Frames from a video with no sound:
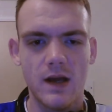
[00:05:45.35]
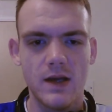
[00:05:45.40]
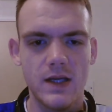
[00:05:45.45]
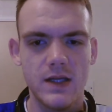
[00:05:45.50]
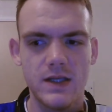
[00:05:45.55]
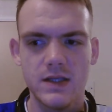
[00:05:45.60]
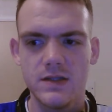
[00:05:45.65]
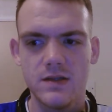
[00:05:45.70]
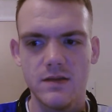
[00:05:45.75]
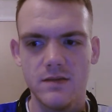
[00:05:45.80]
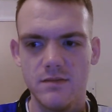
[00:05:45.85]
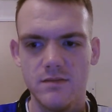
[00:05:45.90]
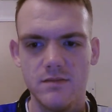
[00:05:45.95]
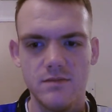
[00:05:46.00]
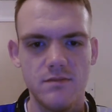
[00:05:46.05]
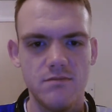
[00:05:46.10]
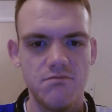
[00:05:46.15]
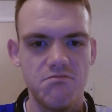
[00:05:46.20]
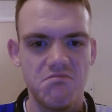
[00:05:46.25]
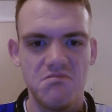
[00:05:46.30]
He doesn't.
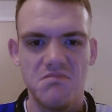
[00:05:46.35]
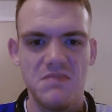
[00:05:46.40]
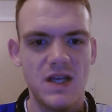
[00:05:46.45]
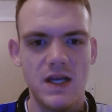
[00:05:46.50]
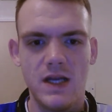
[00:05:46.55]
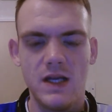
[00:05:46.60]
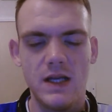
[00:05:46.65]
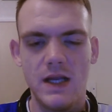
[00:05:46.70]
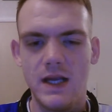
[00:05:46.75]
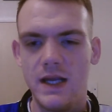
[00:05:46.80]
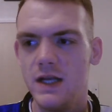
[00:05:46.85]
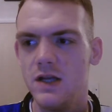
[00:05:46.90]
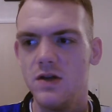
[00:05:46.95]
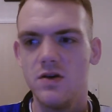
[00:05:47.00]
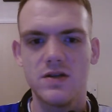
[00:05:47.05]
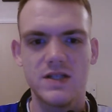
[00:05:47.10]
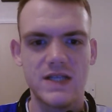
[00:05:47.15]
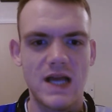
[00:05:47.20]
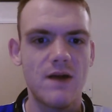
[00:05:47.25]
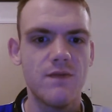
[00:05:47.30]
He
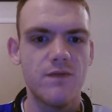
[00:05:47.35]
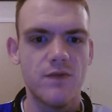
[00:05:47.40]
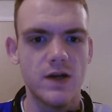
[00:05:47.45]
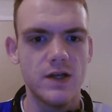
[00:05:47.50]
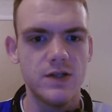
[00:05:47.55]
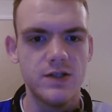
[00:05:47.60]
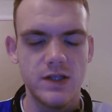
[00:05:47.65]
looks average.